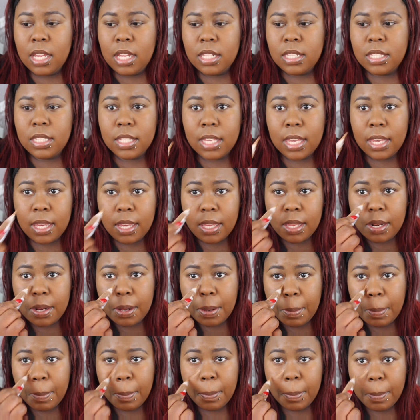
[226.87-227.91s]

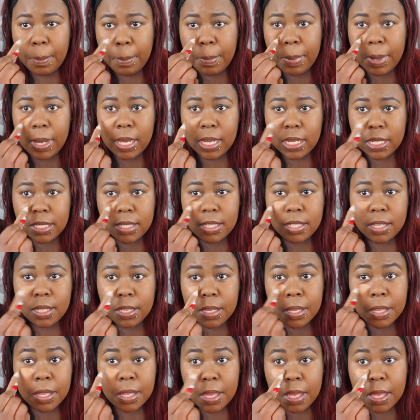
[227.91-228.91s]
skin, but